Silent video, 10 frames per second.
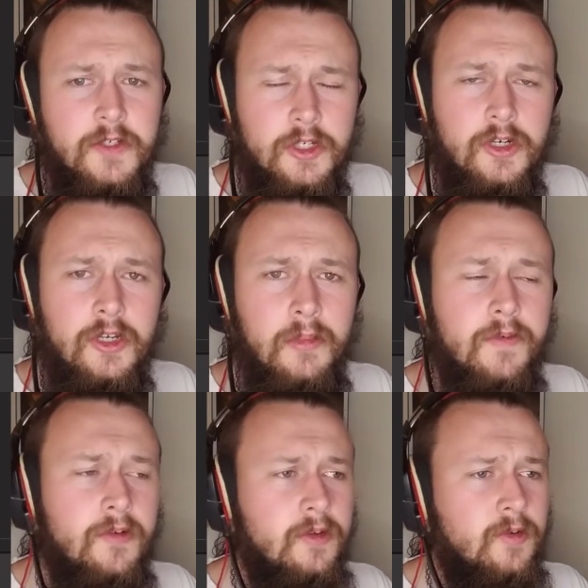stream
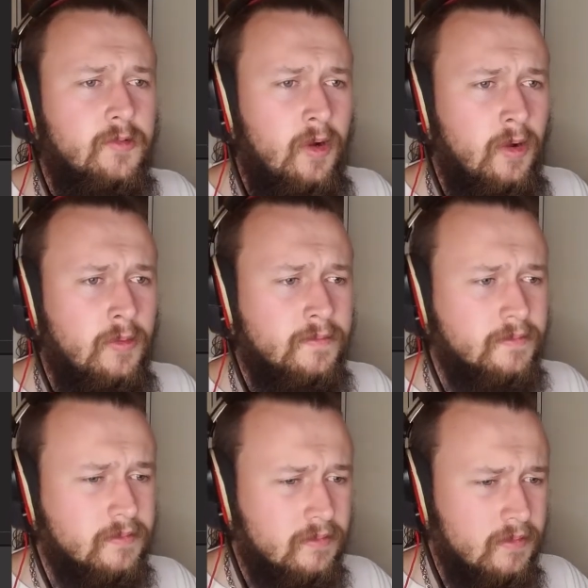of Critical Role
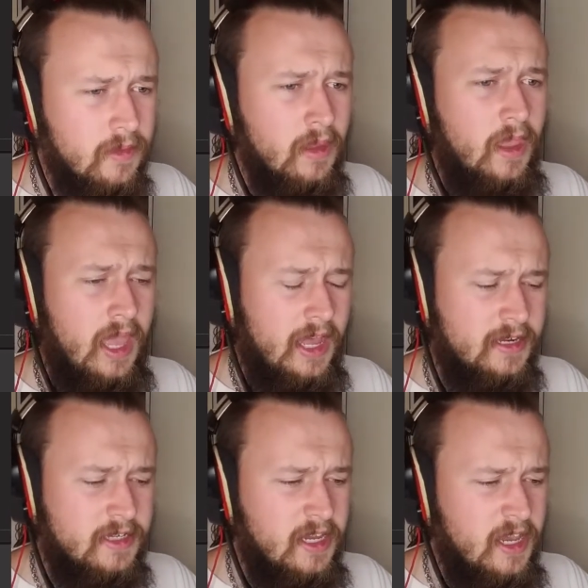
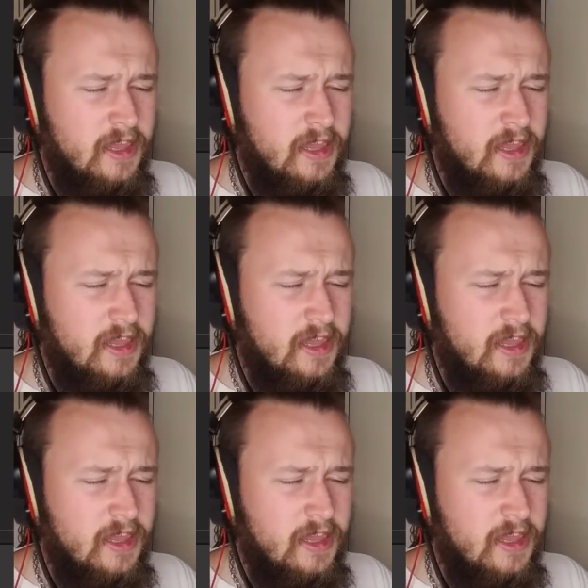and